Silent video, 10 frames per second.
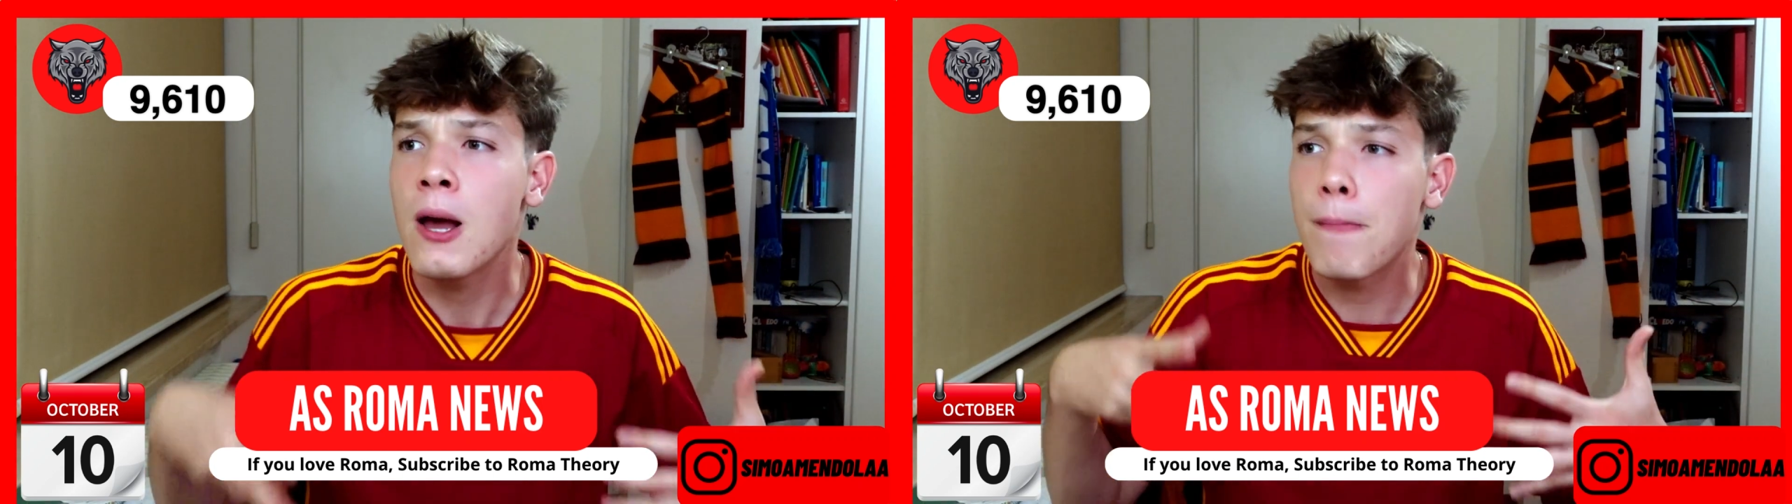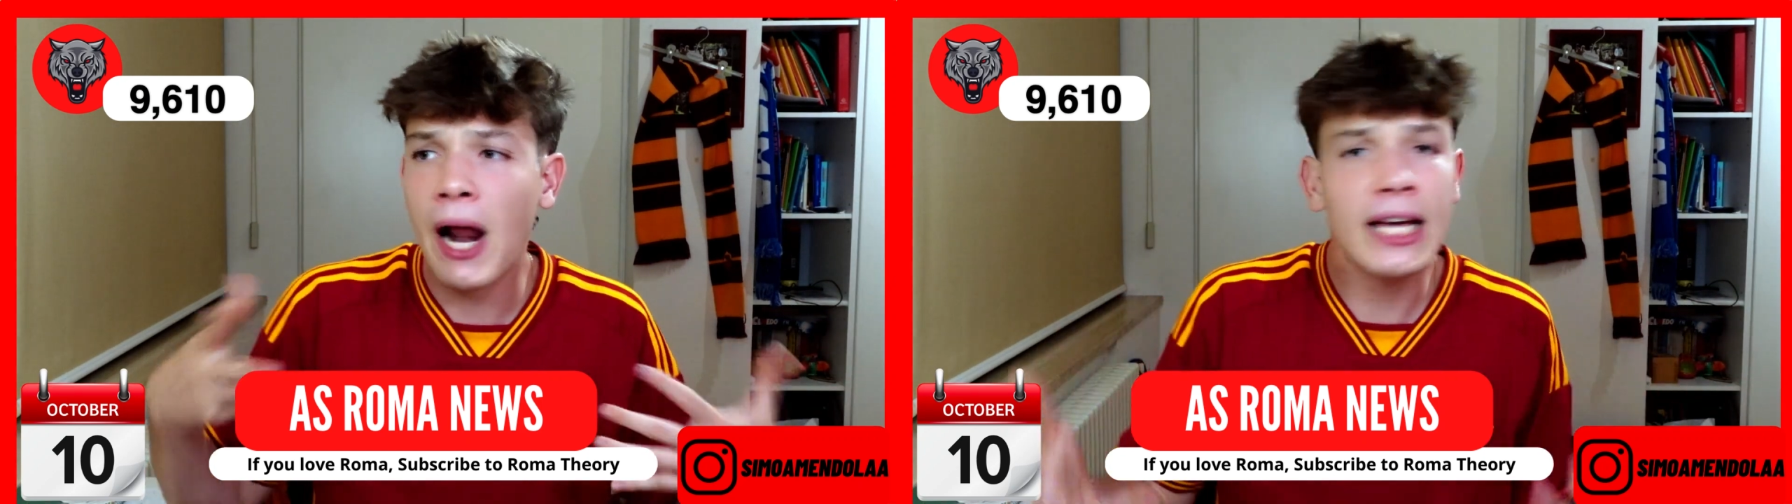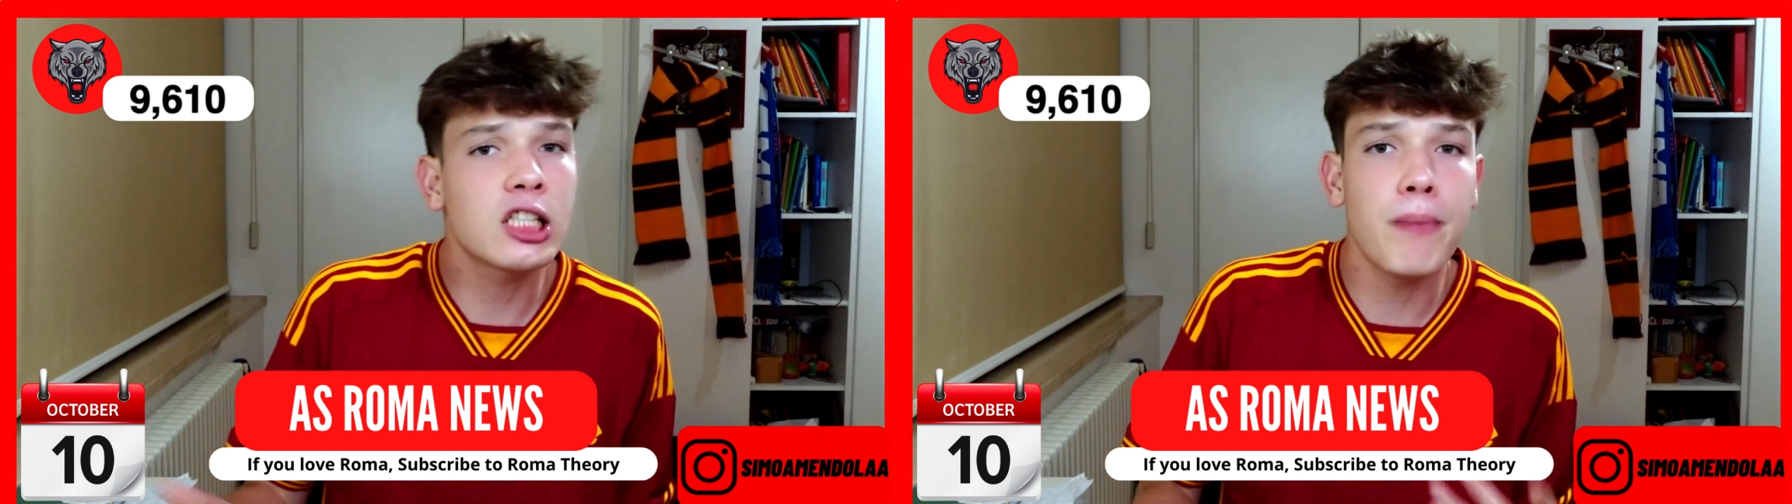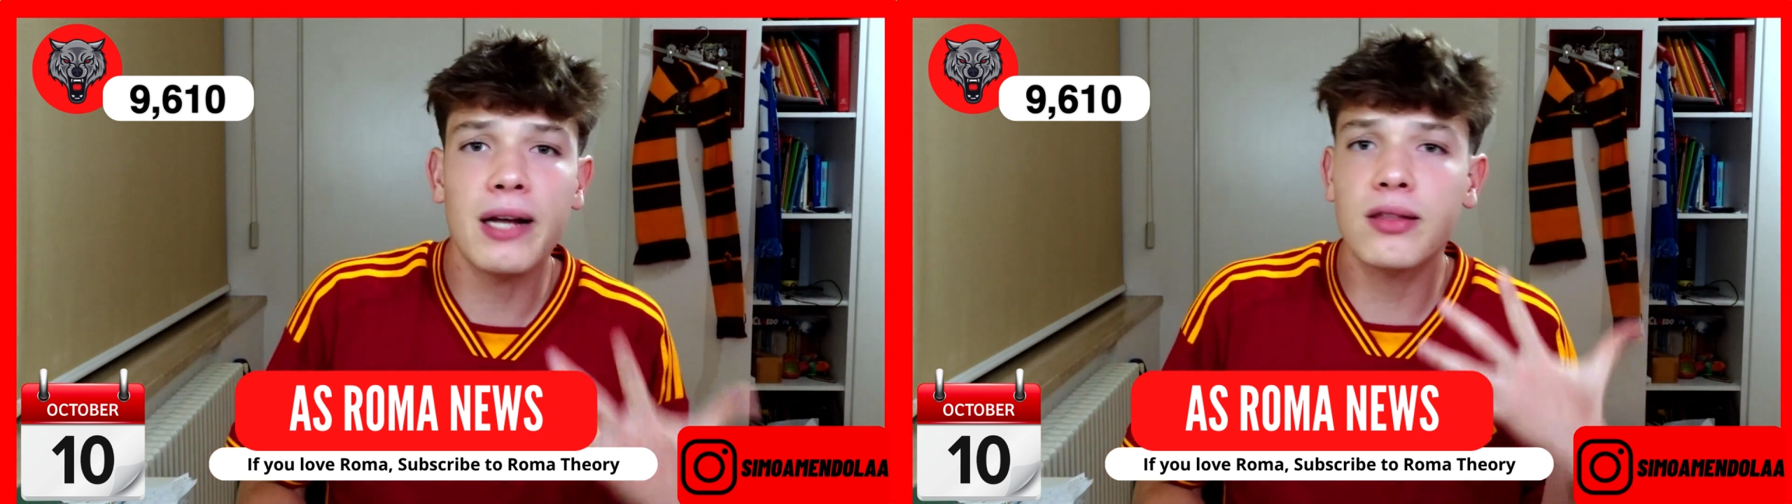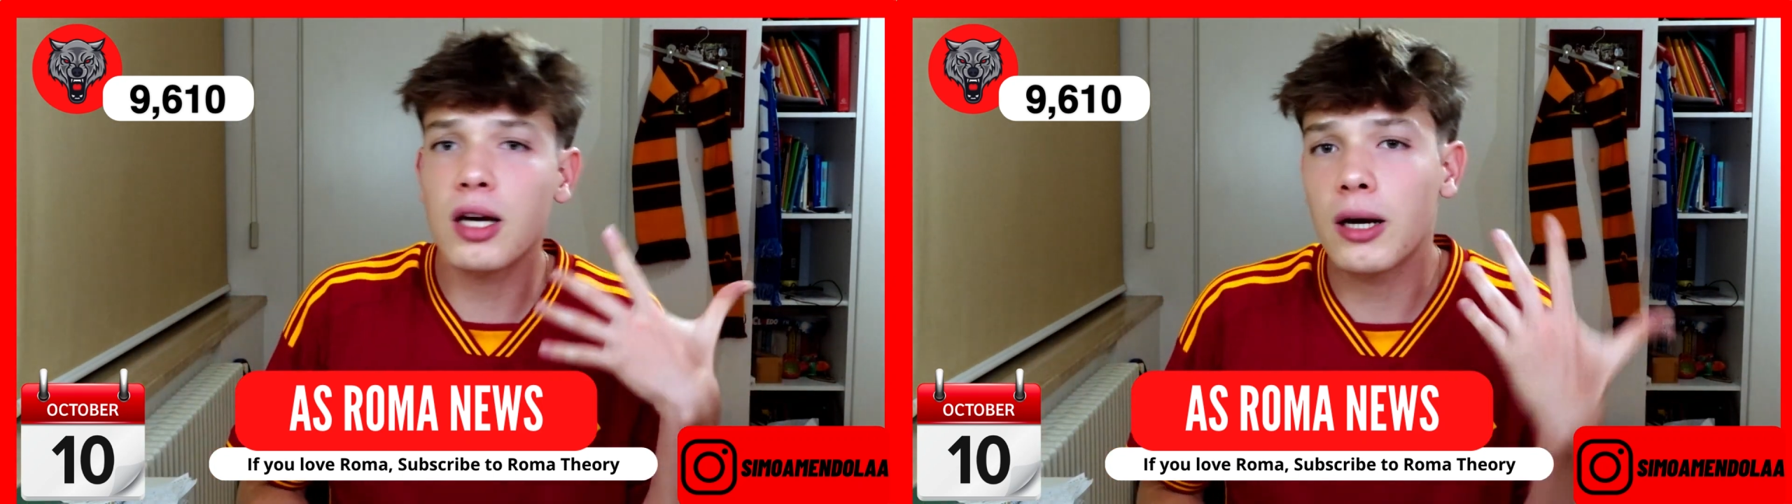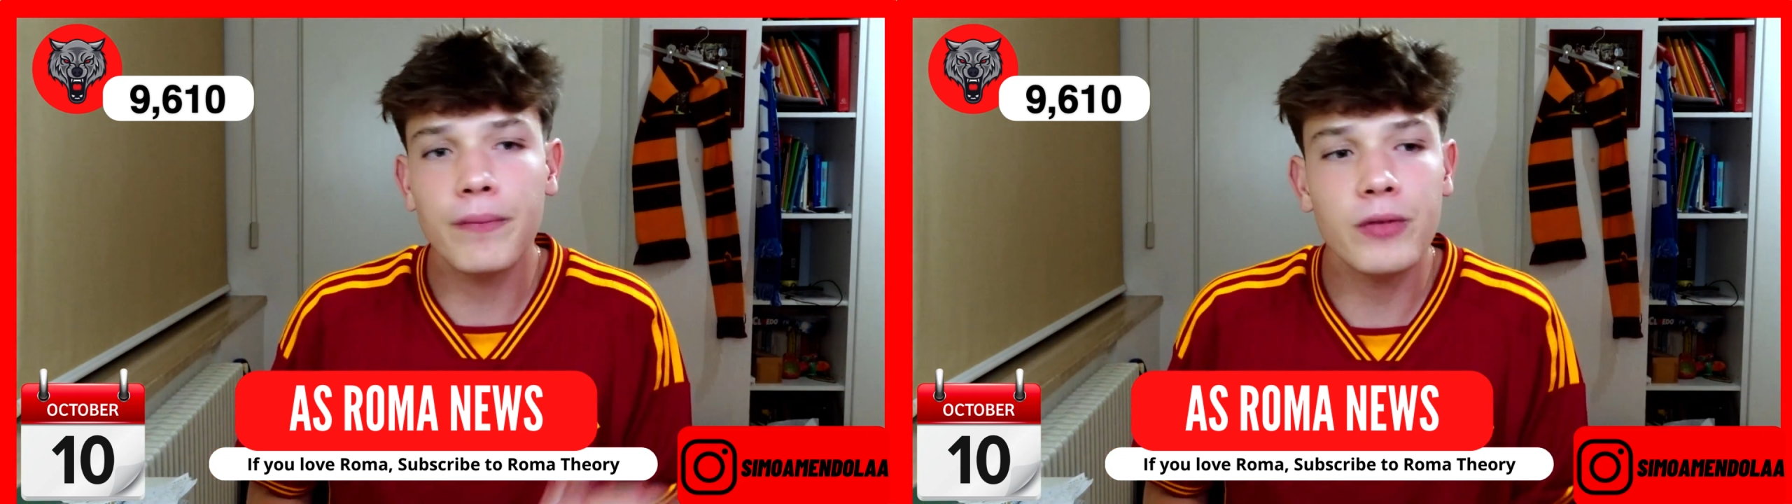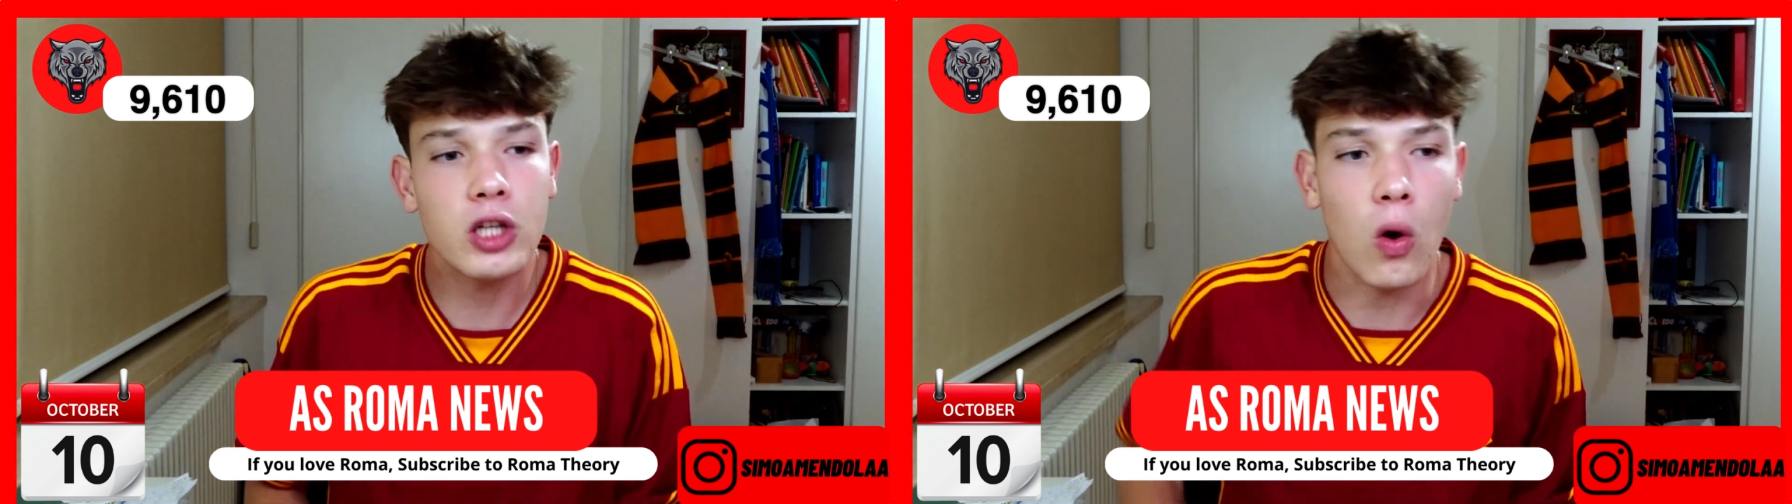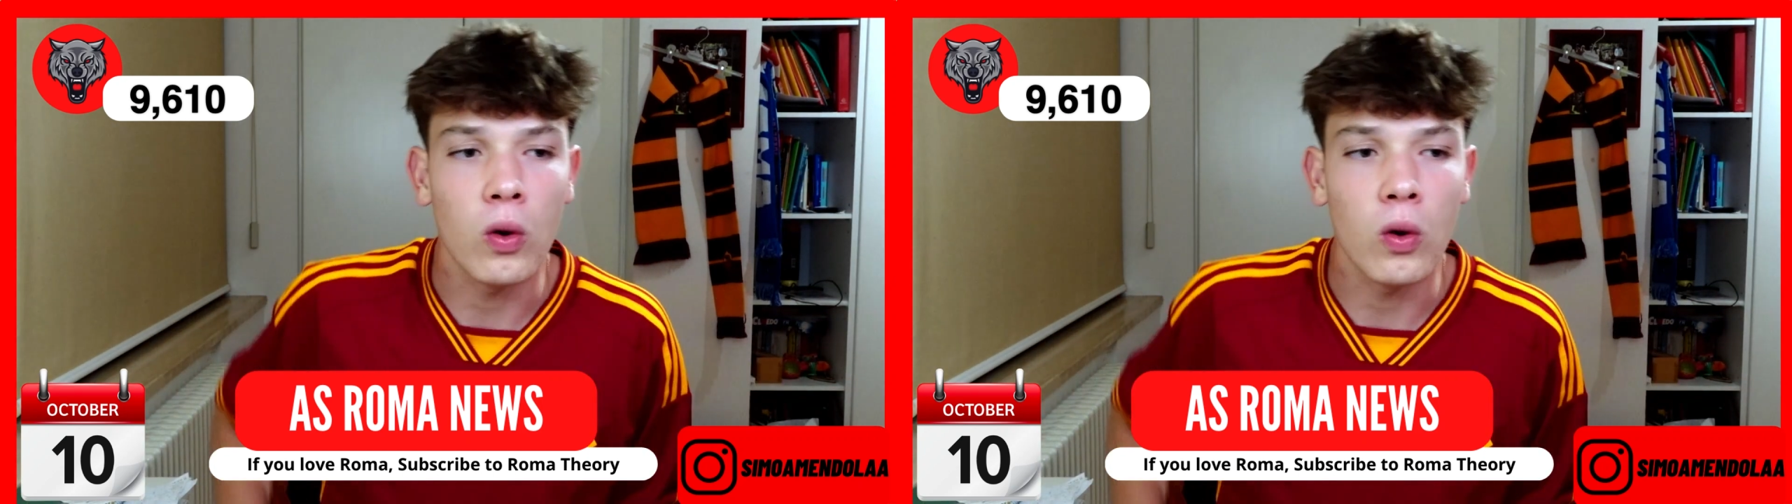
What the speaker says: but I expect the